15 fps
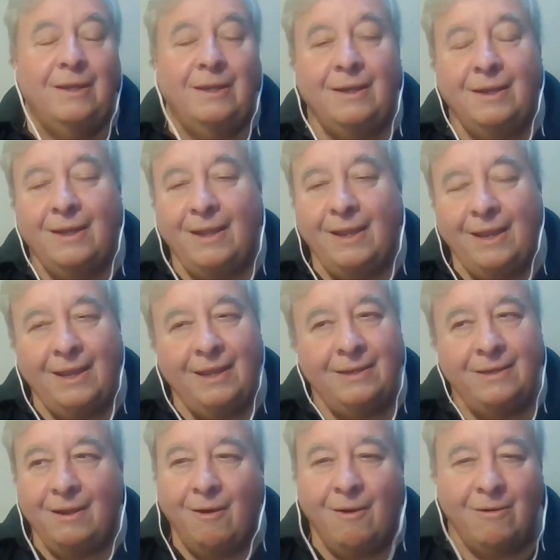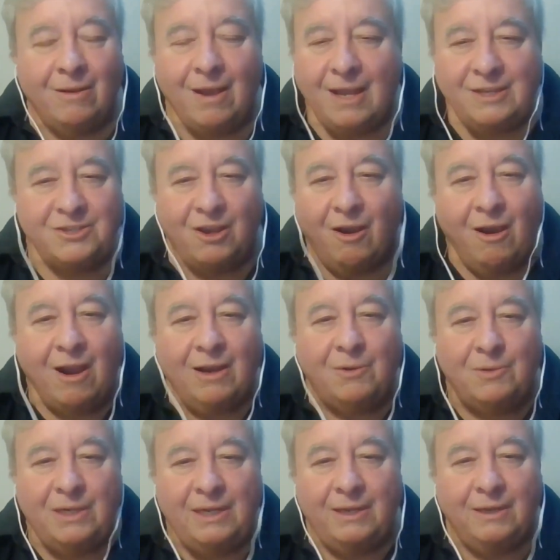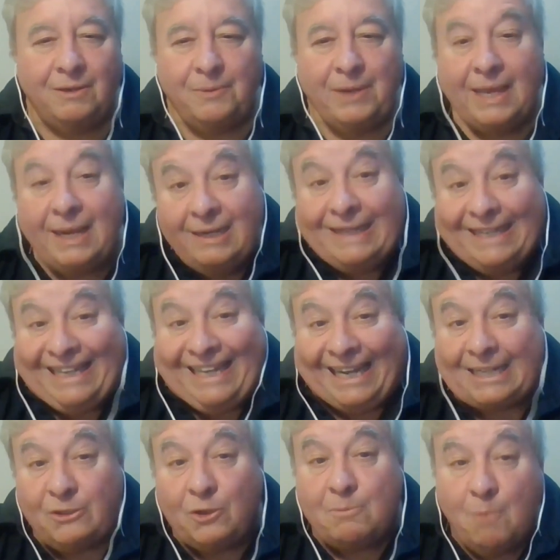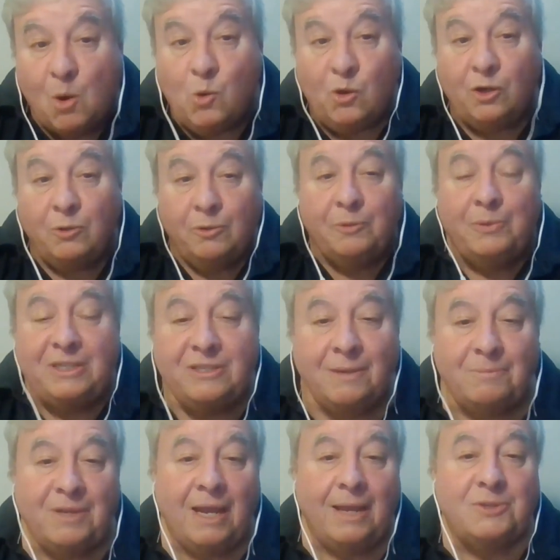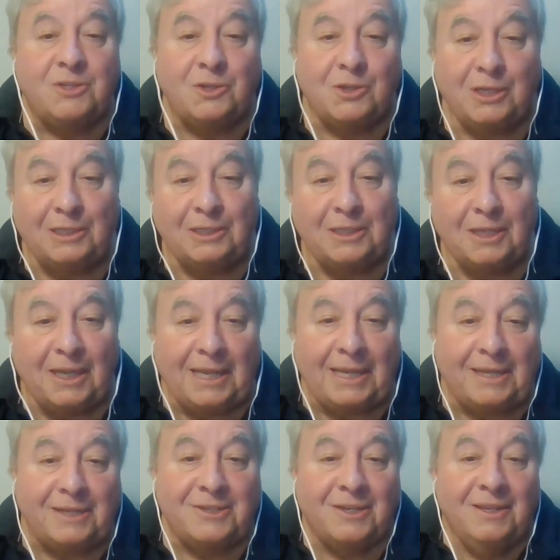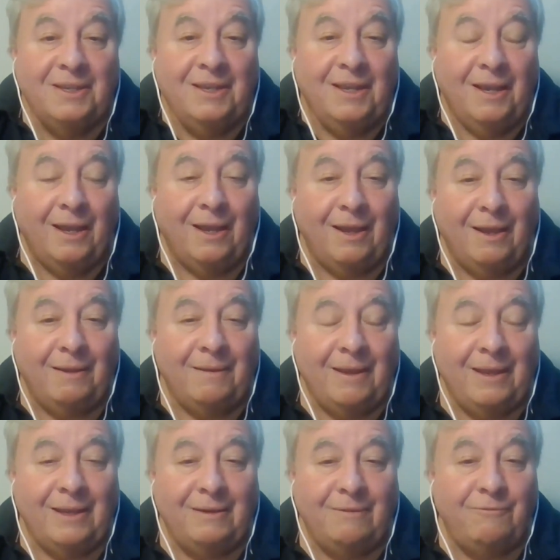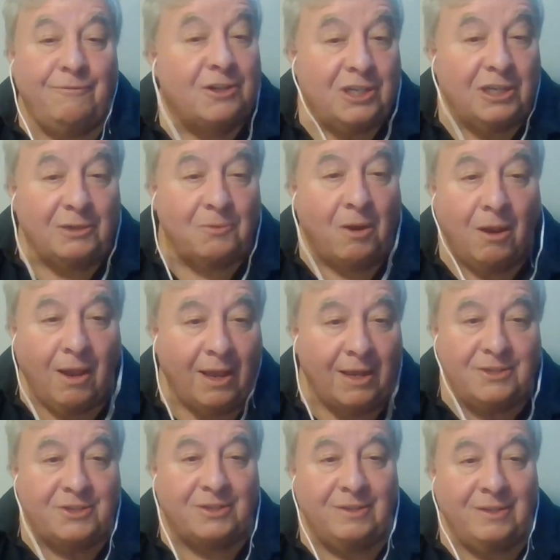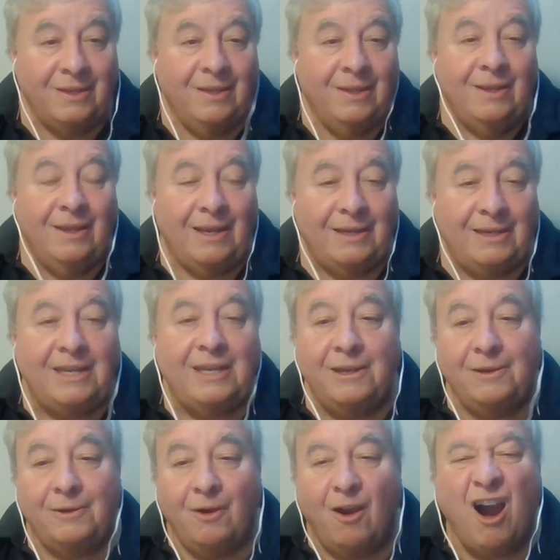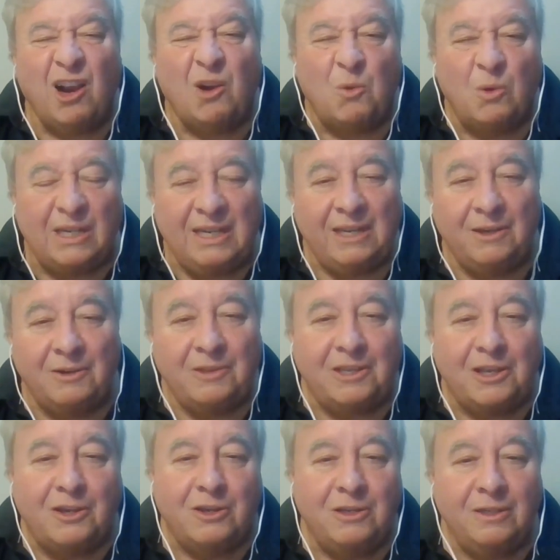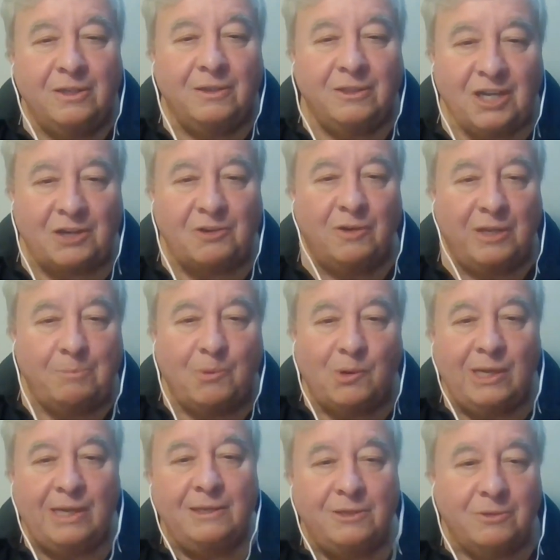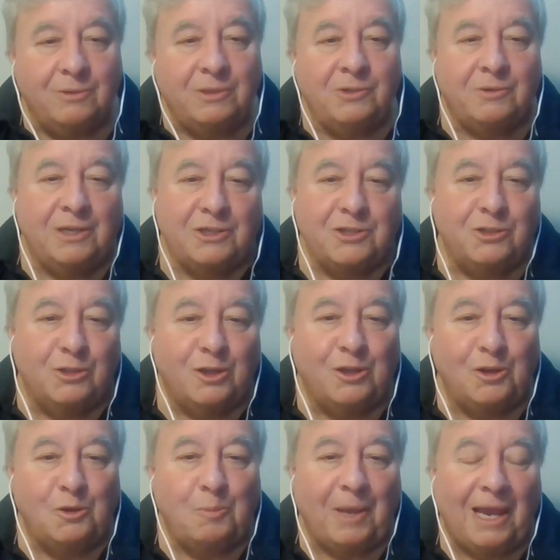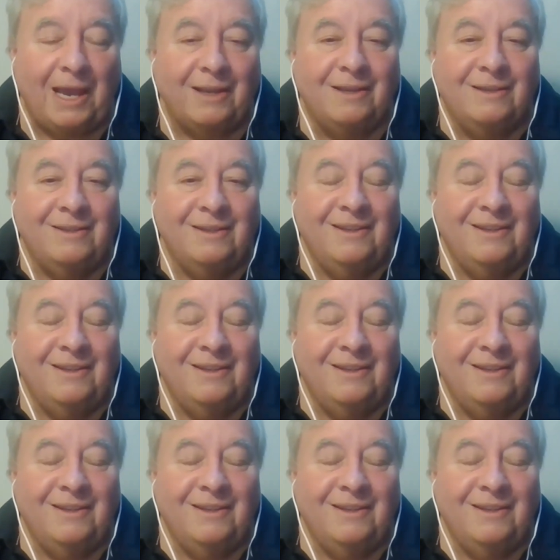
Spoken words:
and all kinds of awkward gear. We had a little electric motor that we sometimes took into lakes, and fishing rods and gear, awkward gear that you couldn't generally put into a traditional canoe pack.